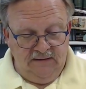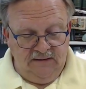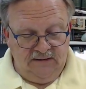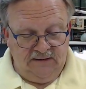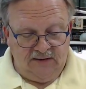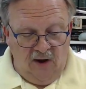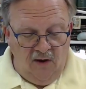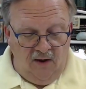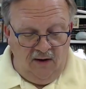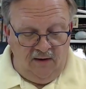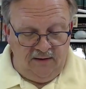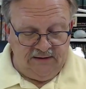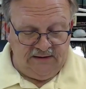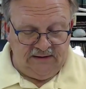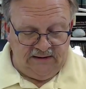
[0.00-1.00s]

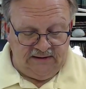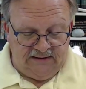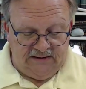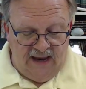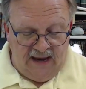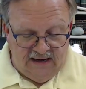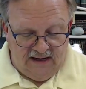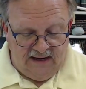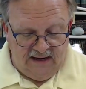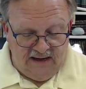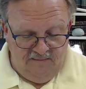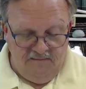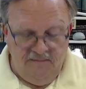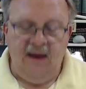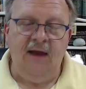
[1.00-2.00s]
Saul's second
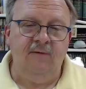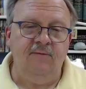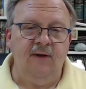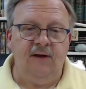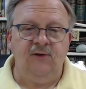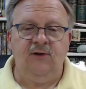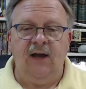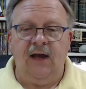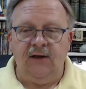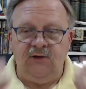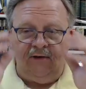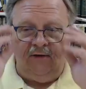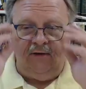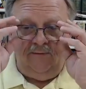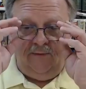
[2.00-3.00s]
main
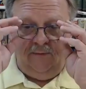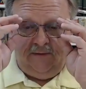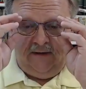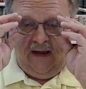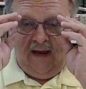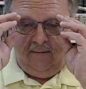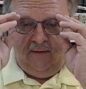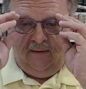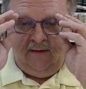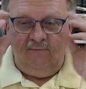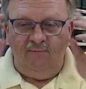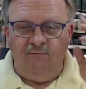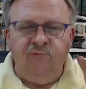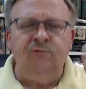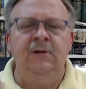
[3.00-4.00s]
rejection from Samuel that
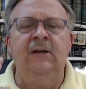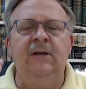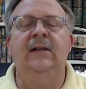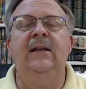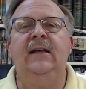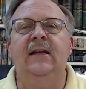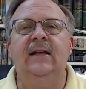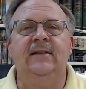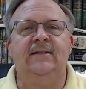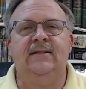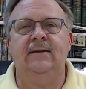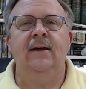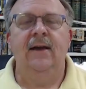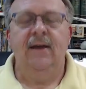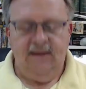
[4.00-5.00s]
really gets